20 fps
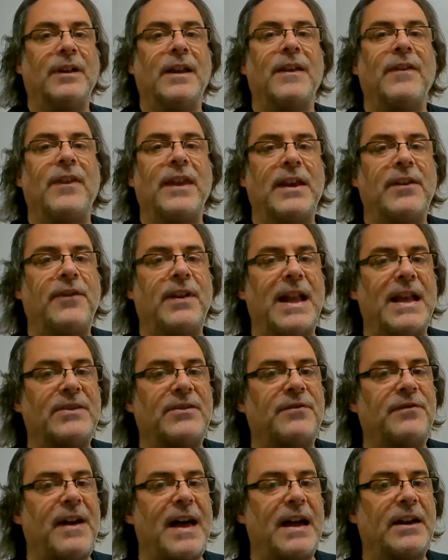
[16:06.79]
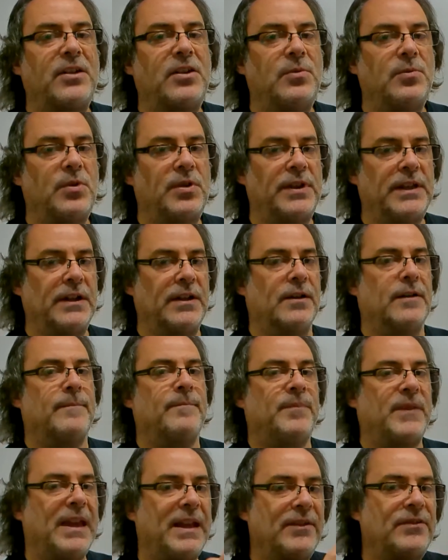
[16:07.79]
Think of it as a vacuum cleaner.
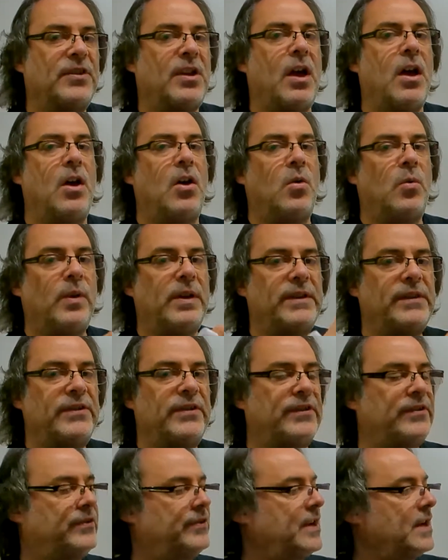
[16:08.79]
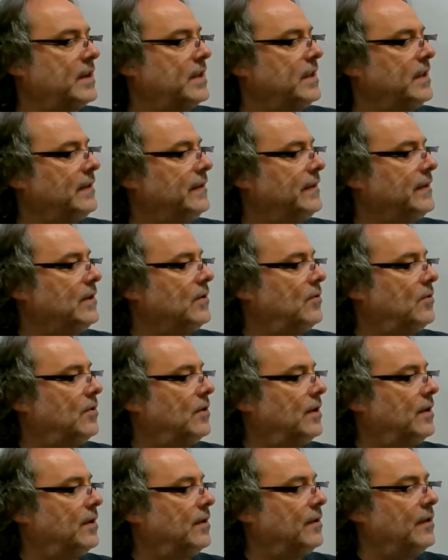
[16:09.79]
It's always sucking the
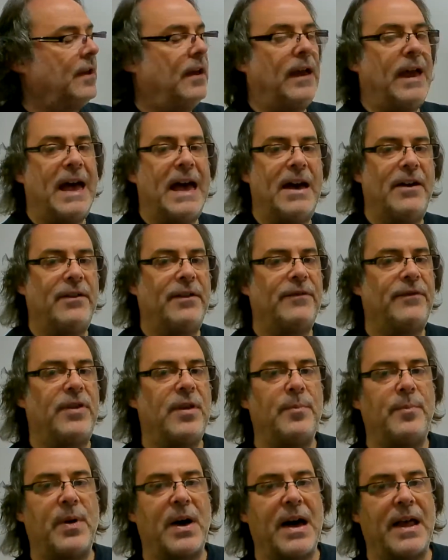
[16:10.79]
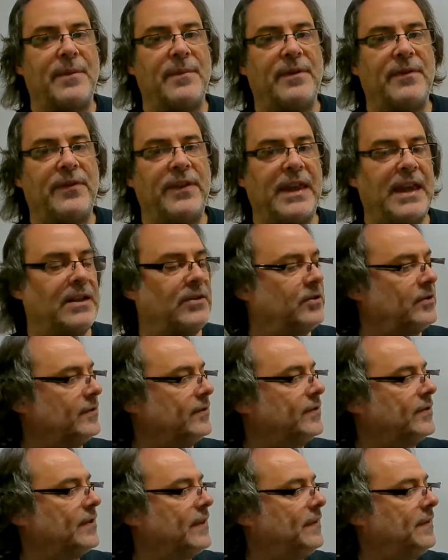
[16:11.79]
oil out of the bottom of the engine
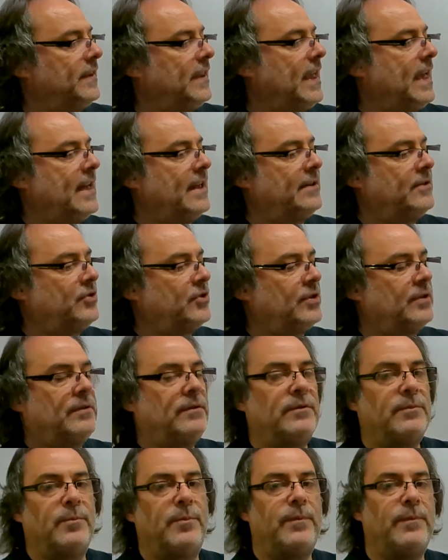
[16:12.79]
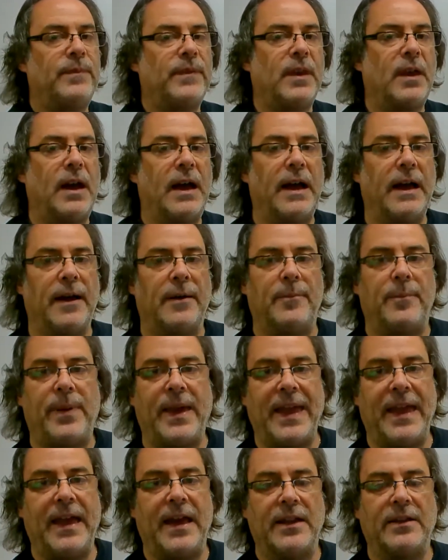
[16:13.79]
so that the engine
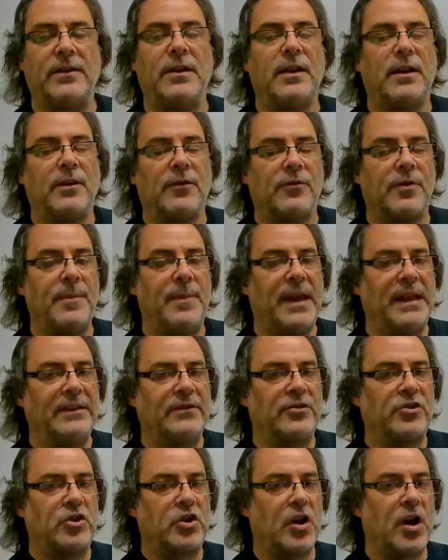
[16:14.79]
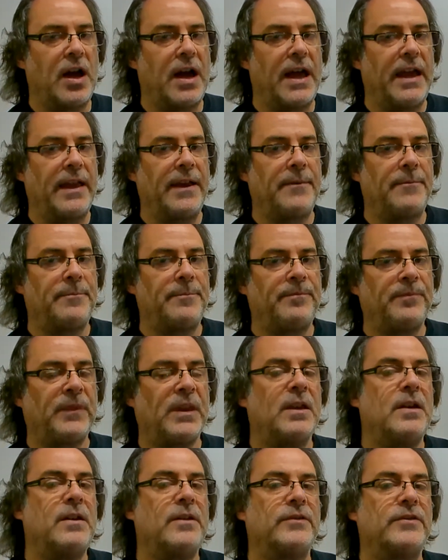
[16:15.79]
pan remains dry.
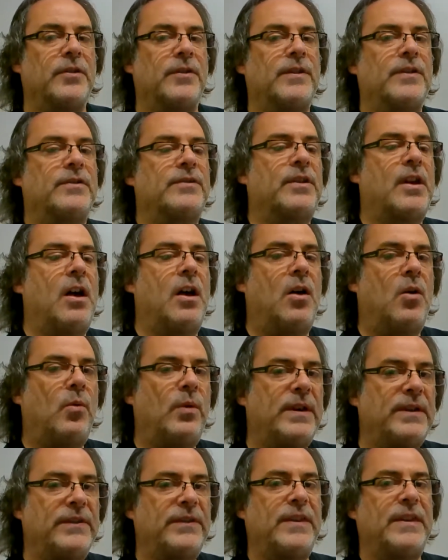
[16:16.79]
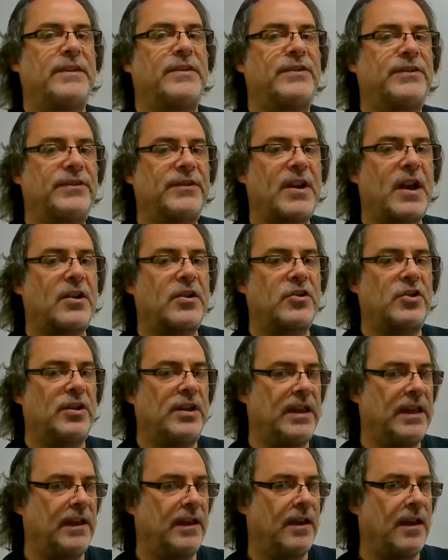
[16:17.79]
So there's always this
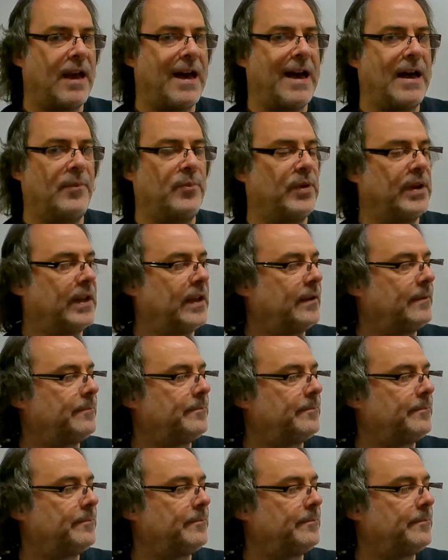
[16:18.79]
suctioning happening.